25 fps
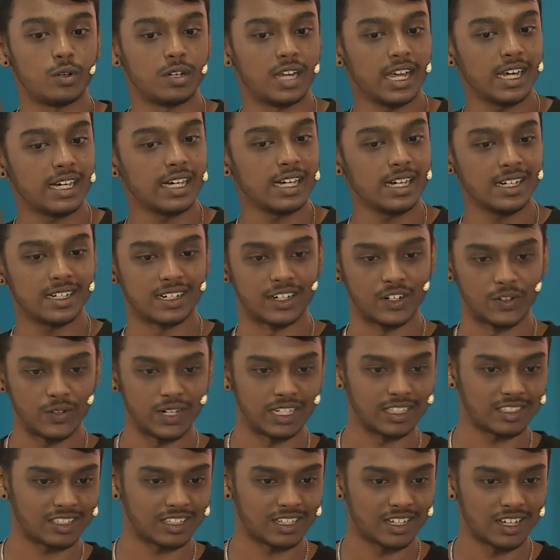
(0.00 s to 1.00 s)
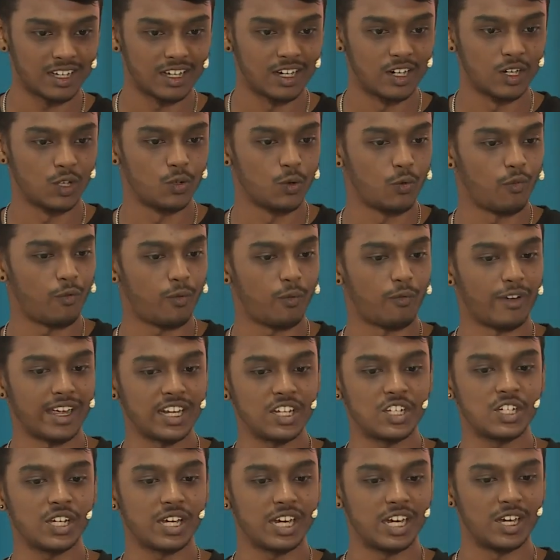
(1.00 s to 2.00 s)
taken a risk to
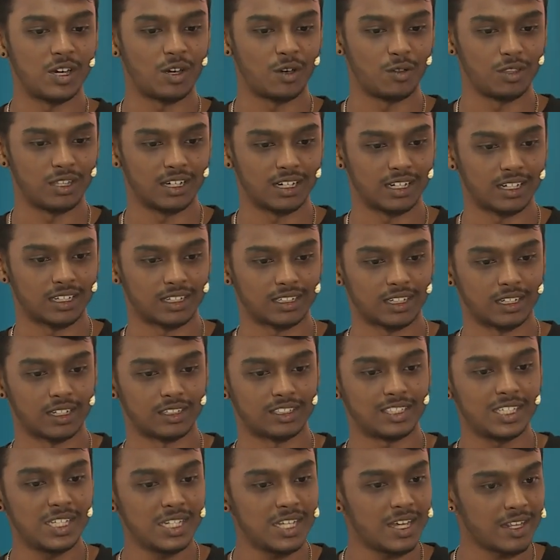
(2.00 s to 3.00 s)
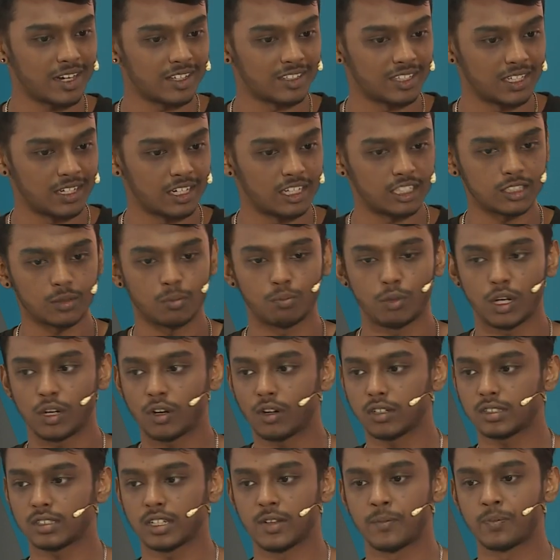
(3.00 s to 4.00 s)
venture into the senior residents
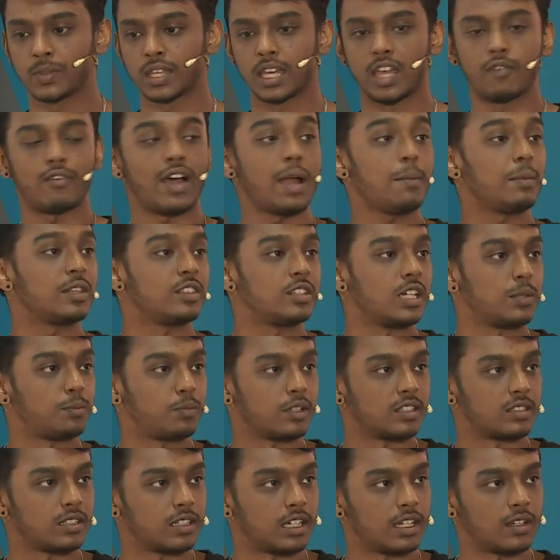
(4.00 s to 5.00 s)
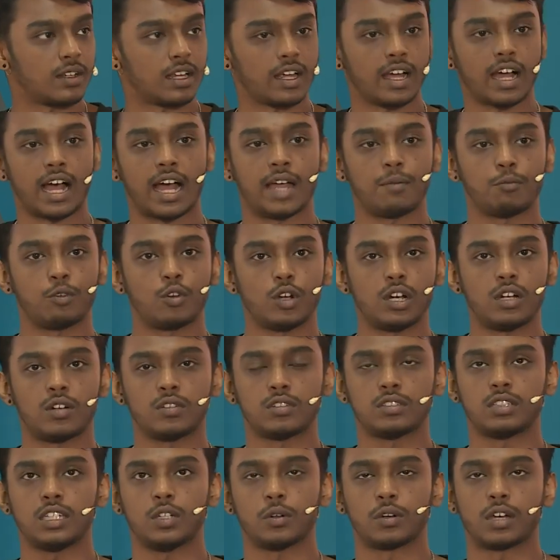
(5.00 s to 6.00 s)
because if I'm a third person, I'm going to
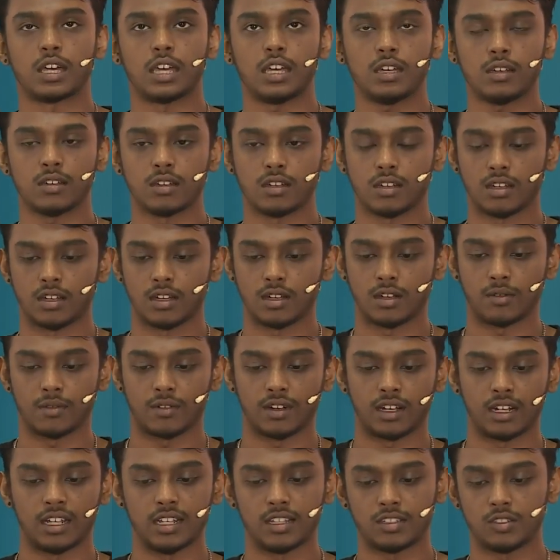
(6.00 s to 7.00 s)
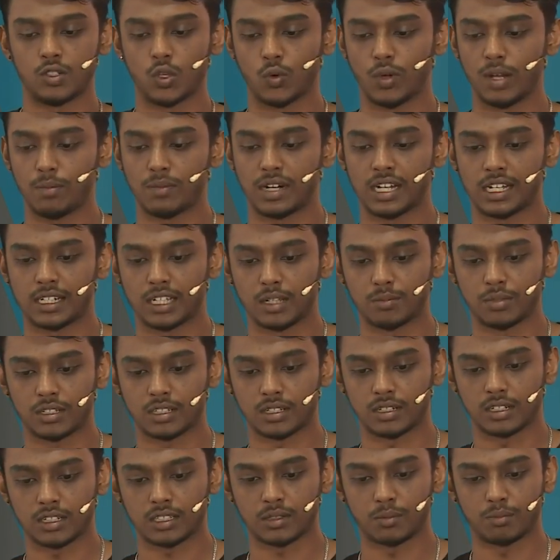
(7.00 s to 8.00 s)
see, okay, he's doing medical
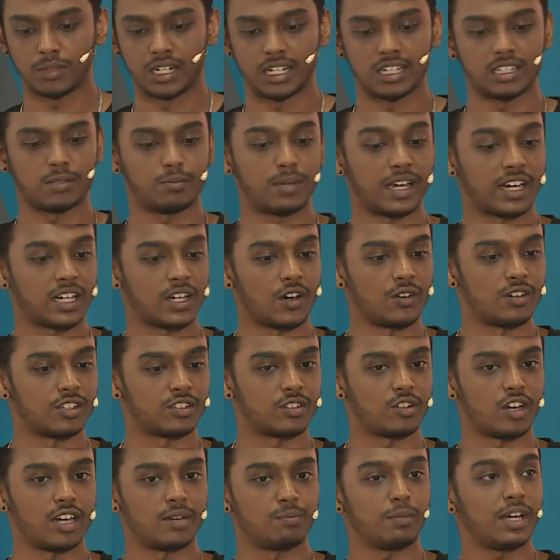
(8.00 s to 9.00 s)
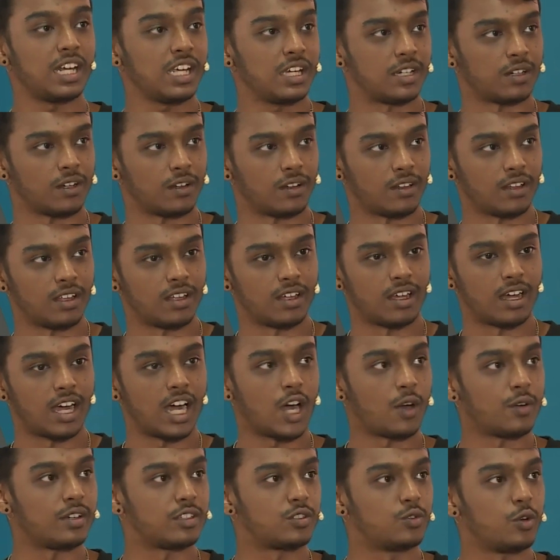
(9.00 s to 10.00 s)
business, but his background is not medical.
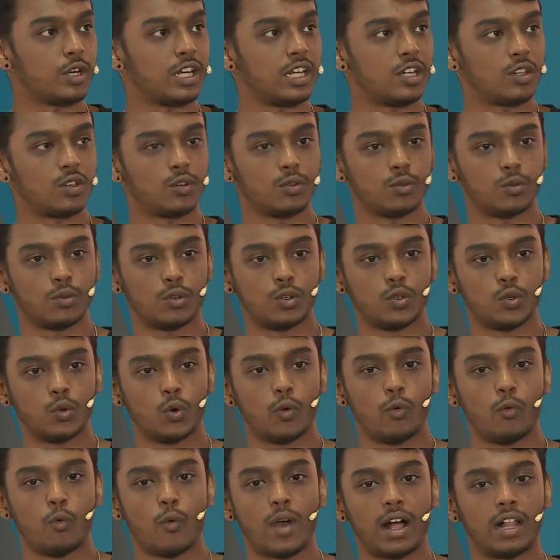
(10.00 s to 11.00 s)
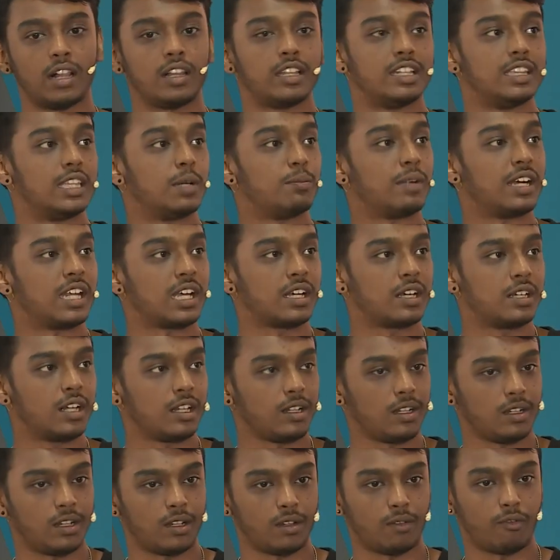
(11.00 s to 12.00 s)
How he's going to do well in the
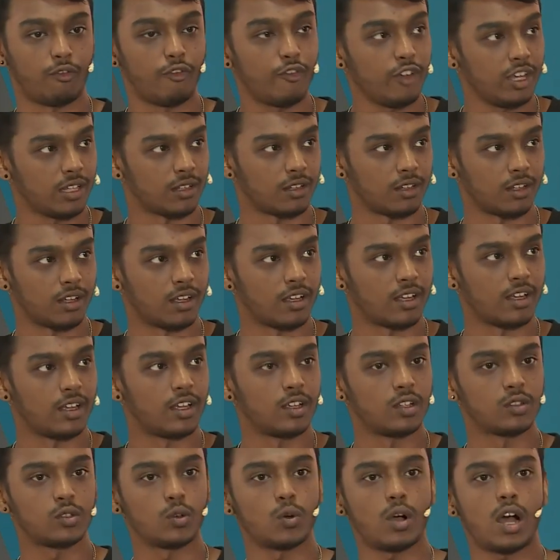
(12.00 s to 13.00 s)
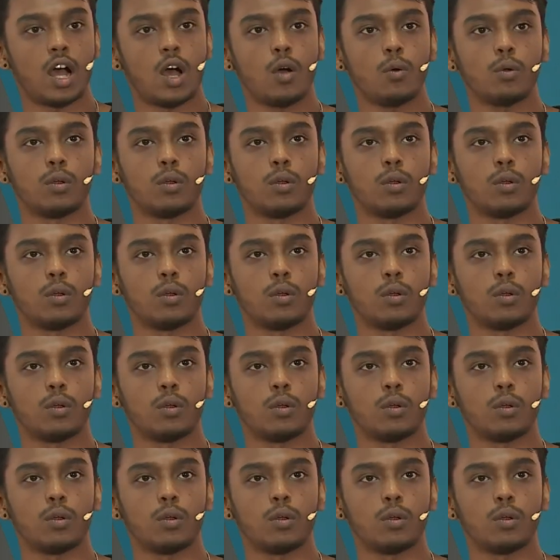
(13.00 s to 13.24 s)
medical field. So how